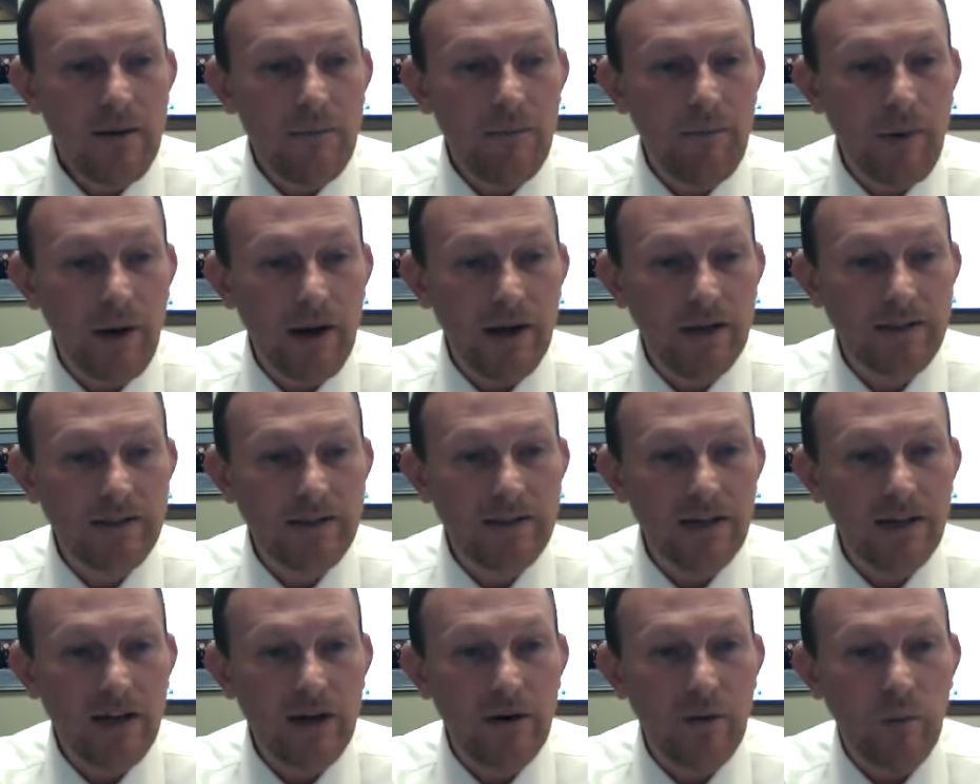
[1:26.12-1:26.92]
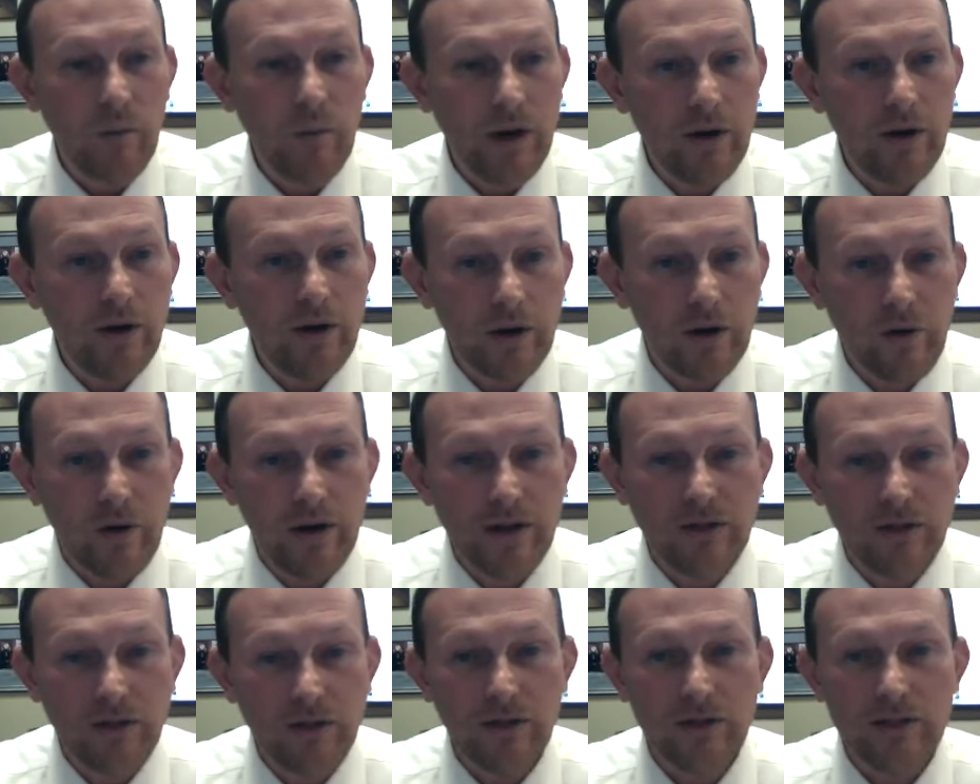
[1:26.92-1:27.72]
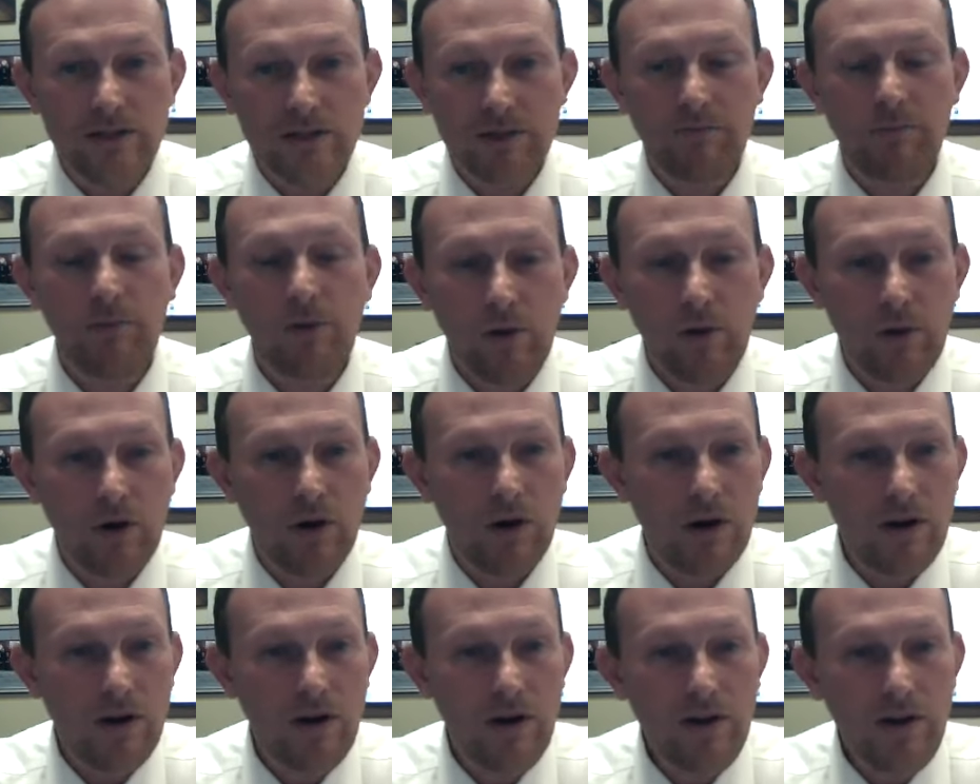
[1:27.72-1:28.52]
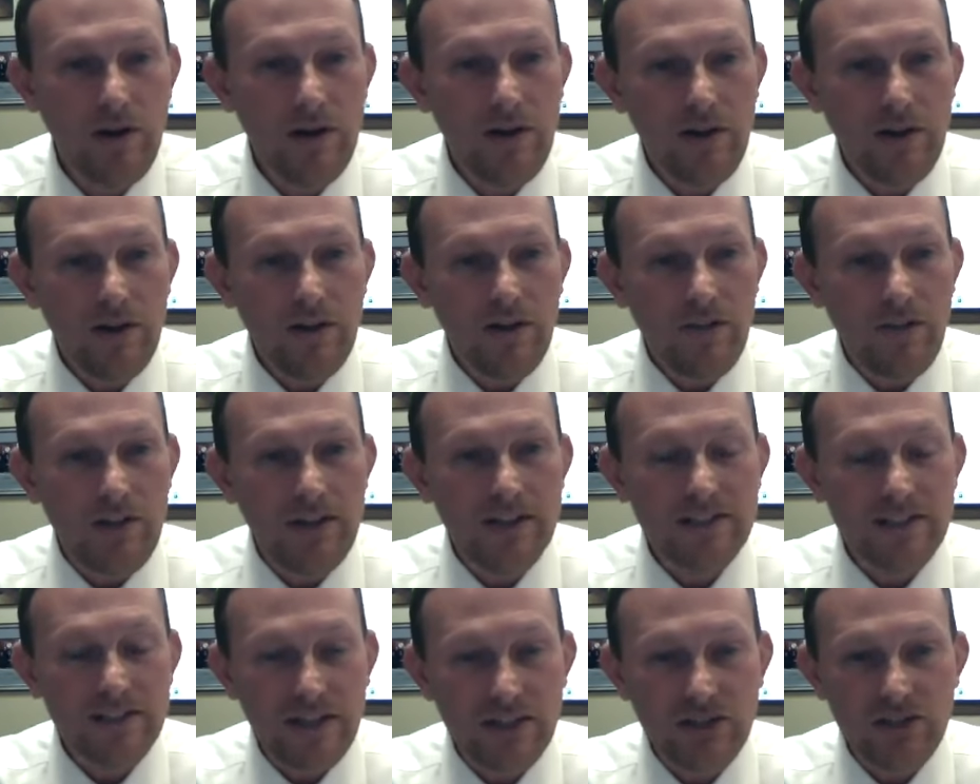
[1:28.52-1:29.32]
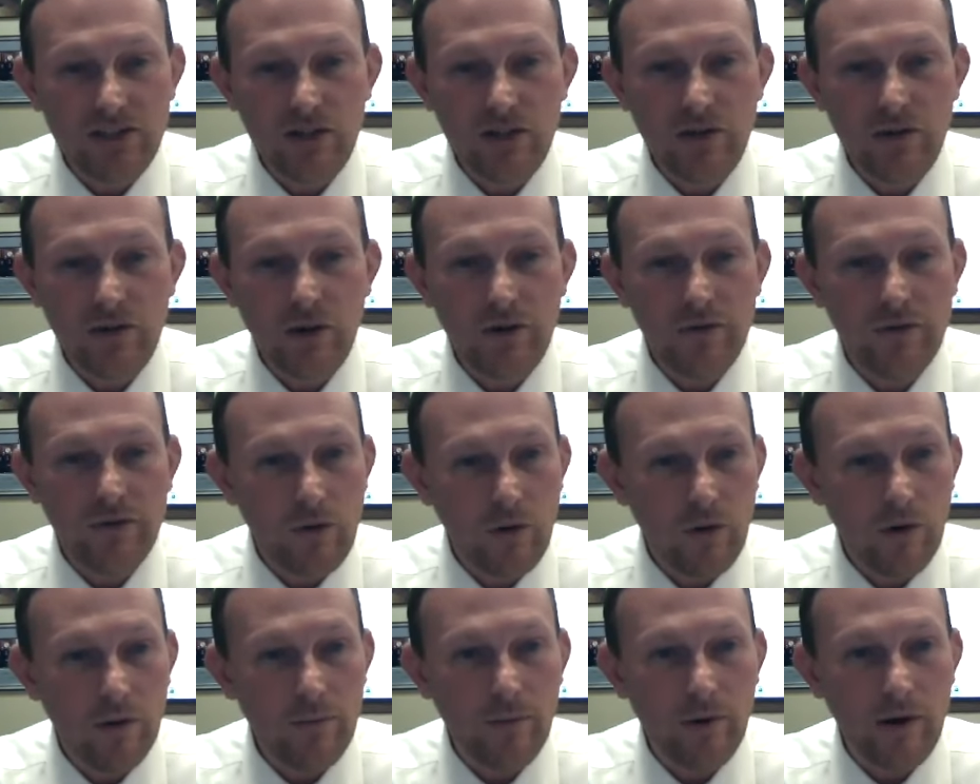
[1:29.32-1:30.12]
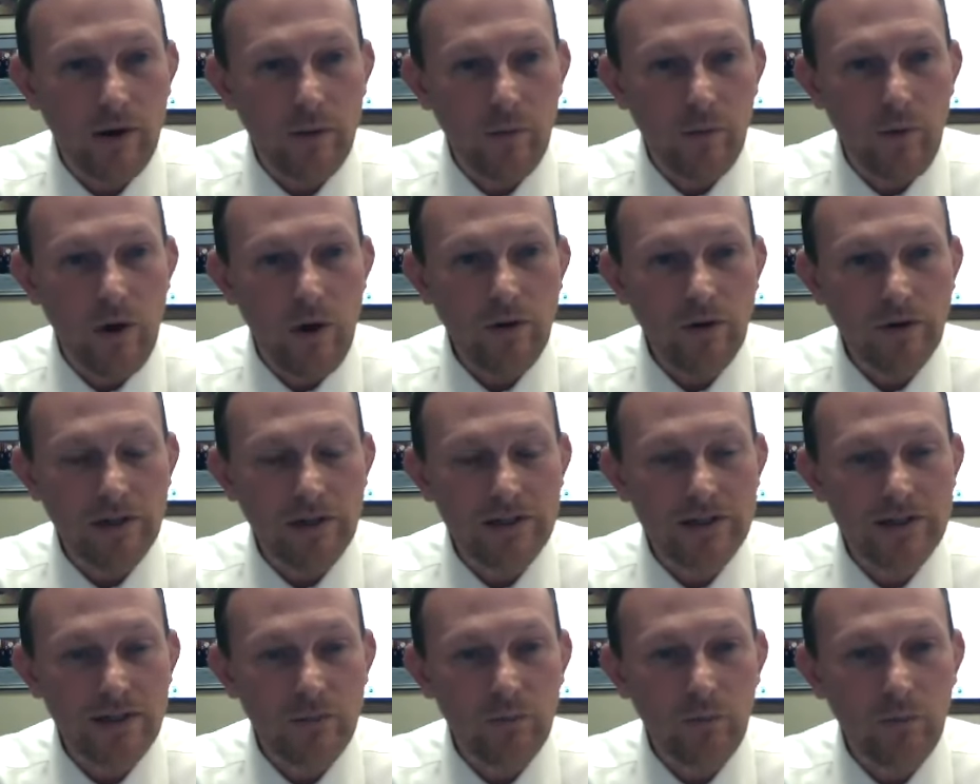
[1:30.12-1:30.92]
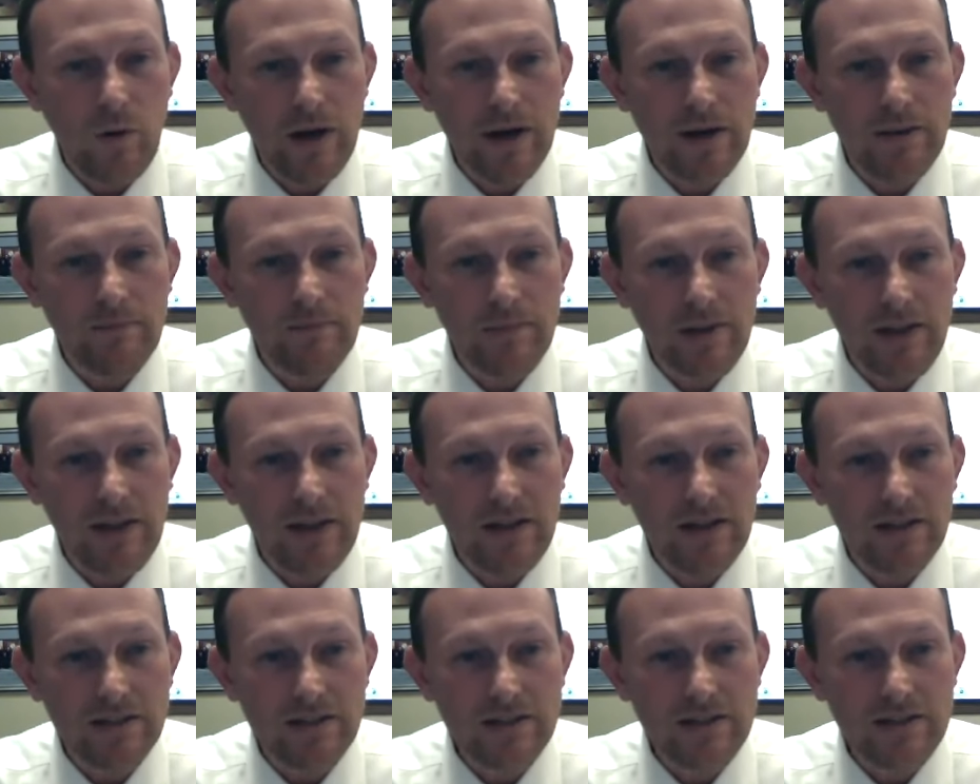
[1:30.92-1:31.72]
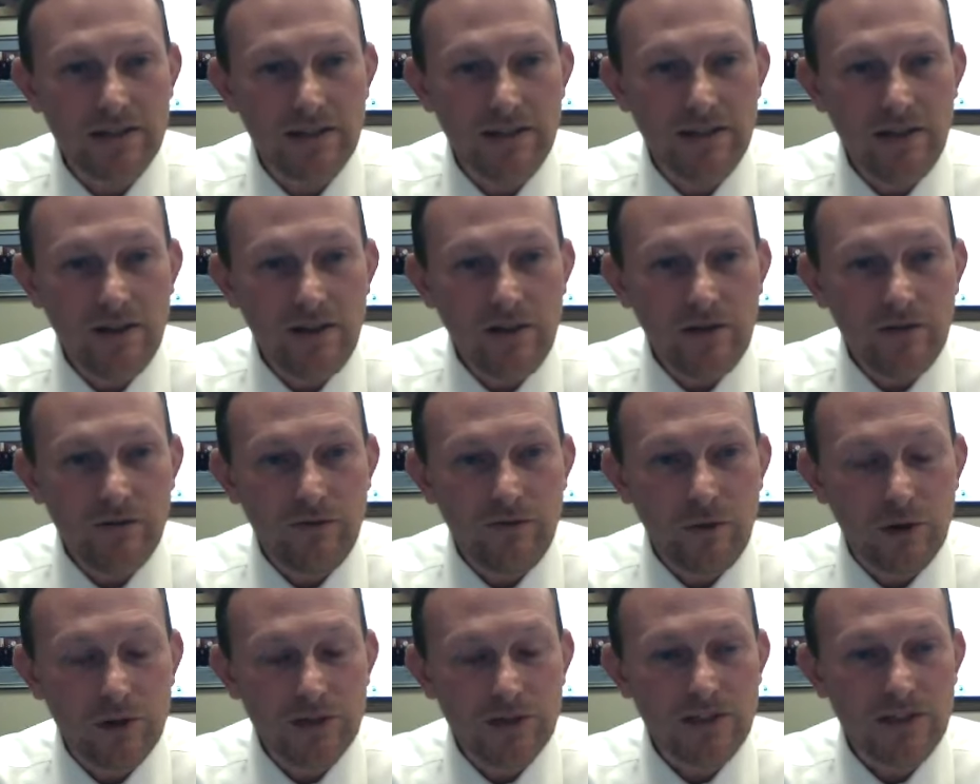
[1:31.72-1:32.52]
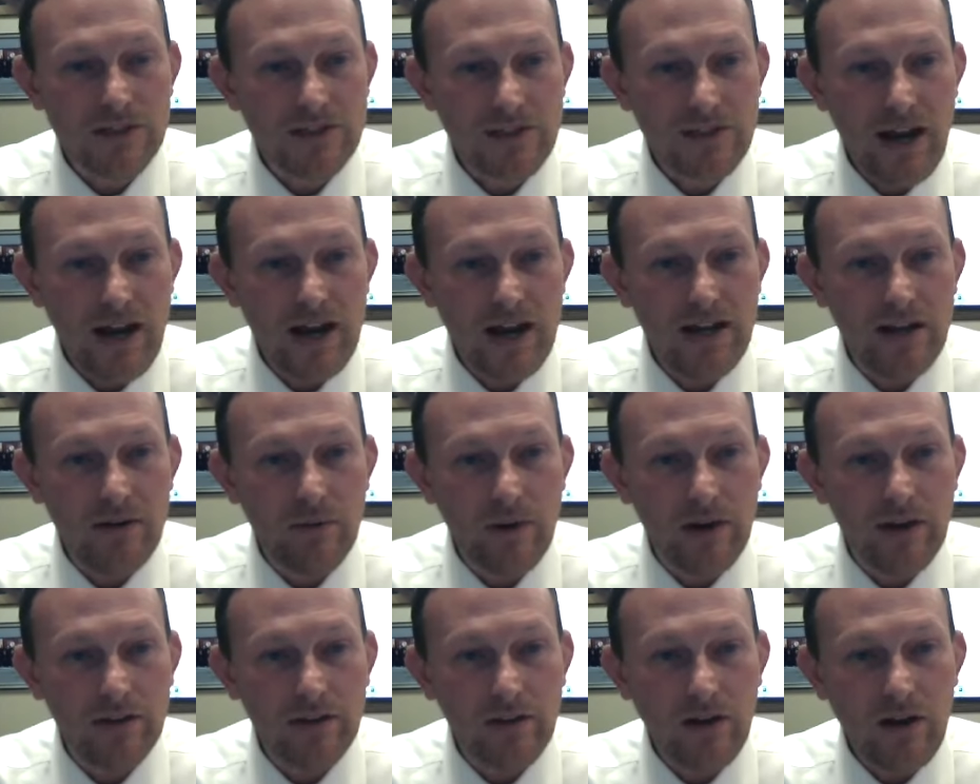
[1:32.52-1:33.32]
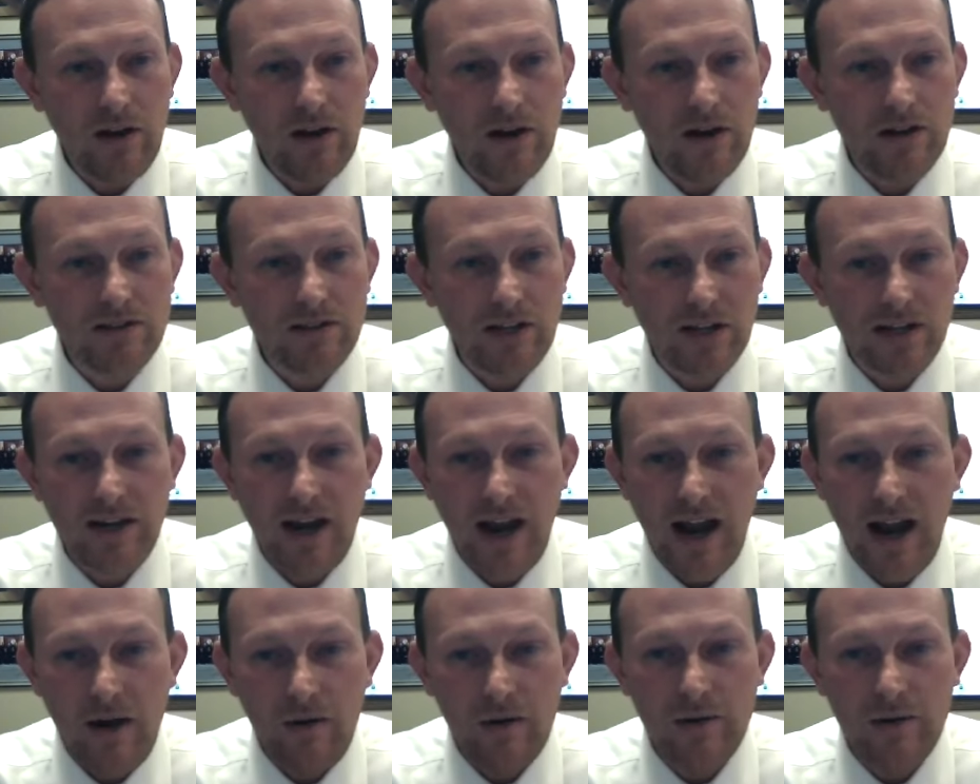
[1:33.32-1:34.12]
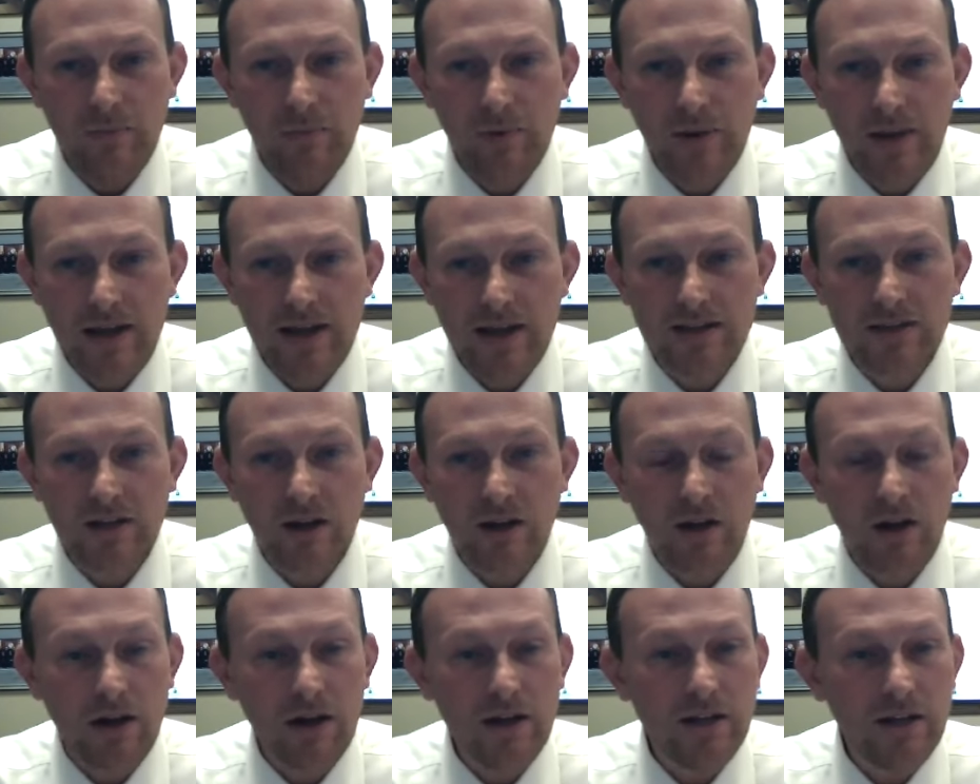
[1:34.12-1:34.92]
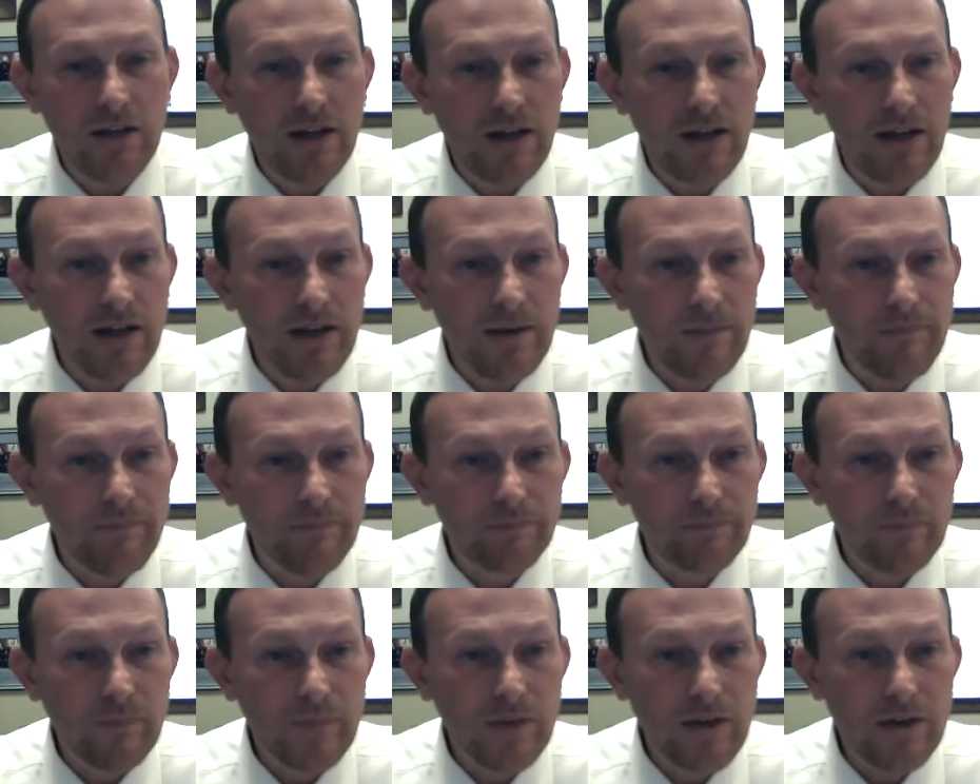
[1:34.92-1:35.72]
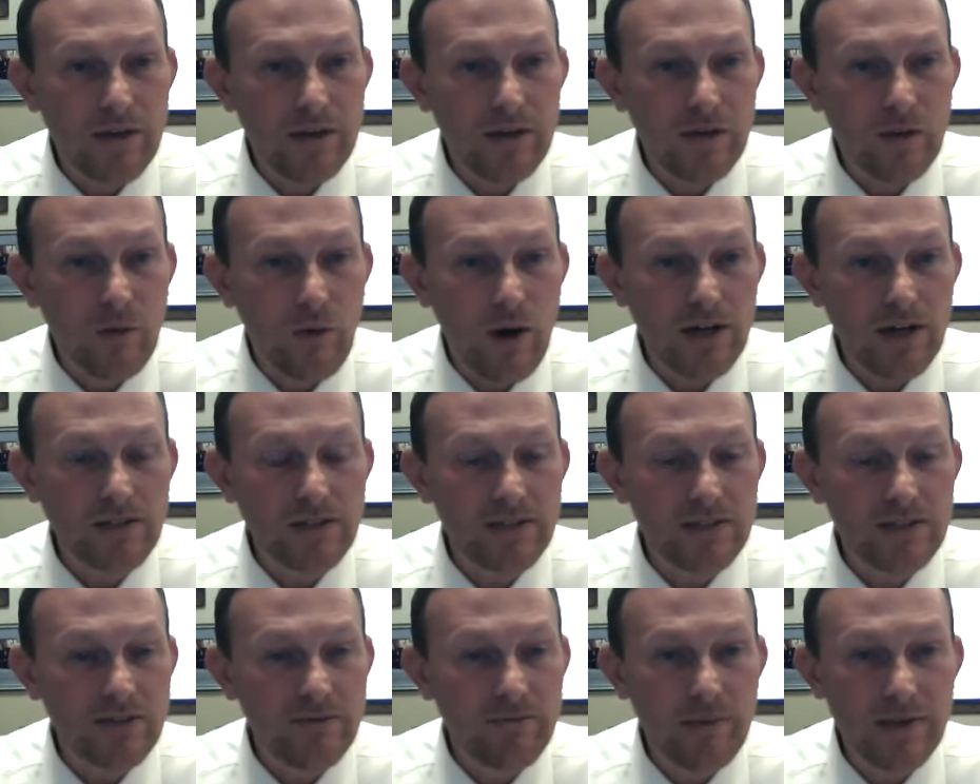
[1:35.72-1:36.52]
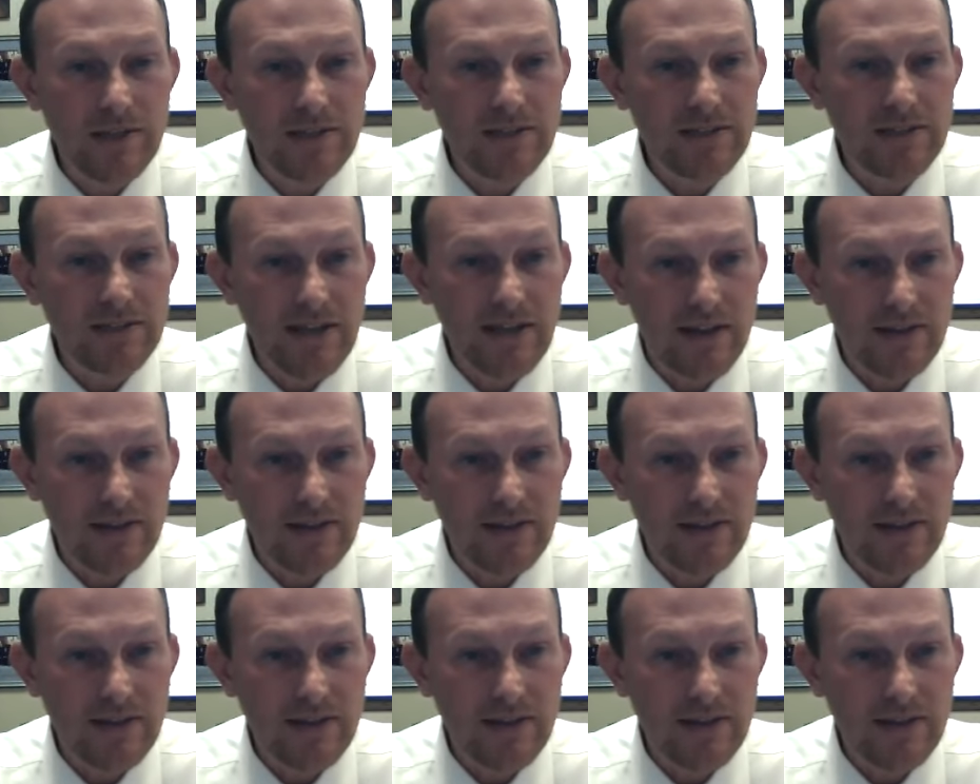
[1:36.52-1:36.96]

but uh, we are going to explore this issue of corporate wokeness and what it means for society writ large and how it plays on um, questions of business